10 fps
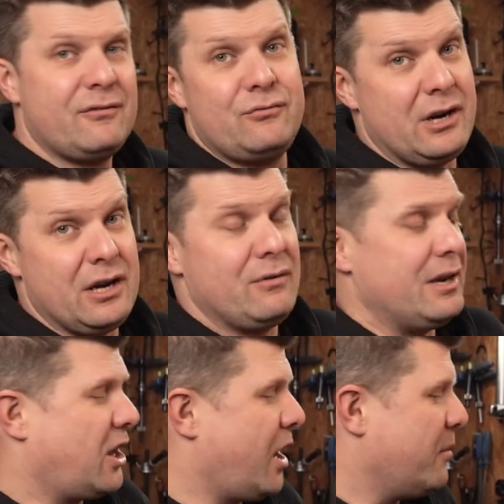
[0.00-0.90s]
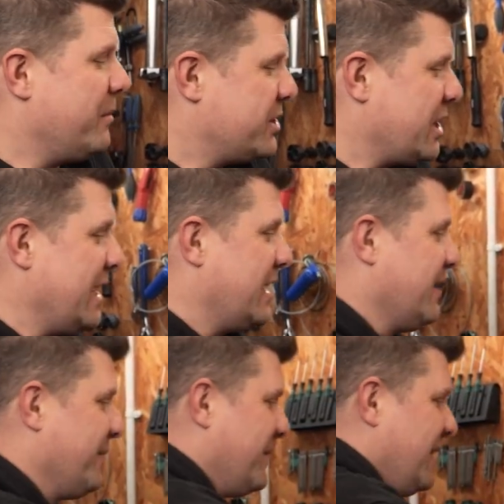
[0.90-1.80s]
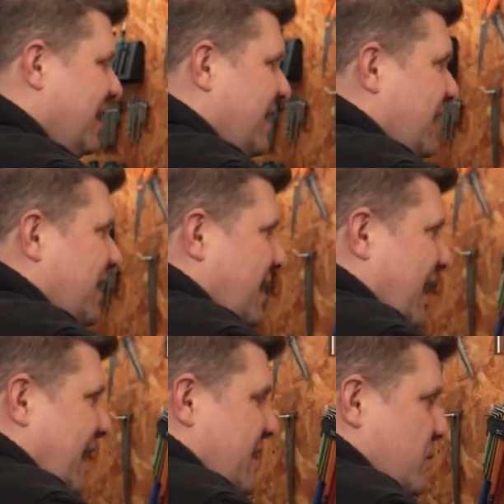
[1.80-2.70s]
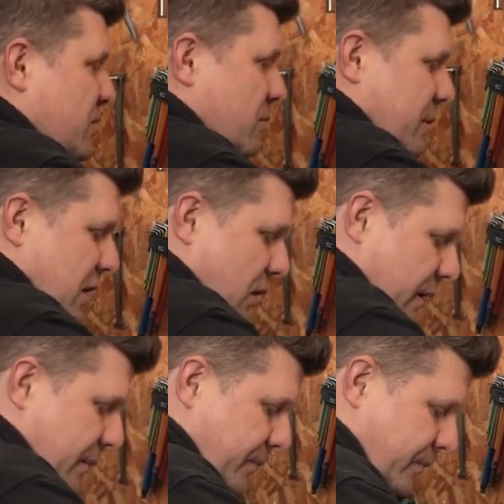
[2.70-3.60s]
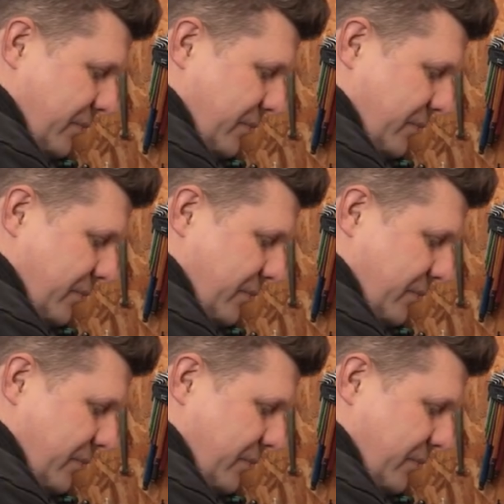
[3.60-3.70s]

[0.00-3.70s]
Really, really common mistake, and we should be golden.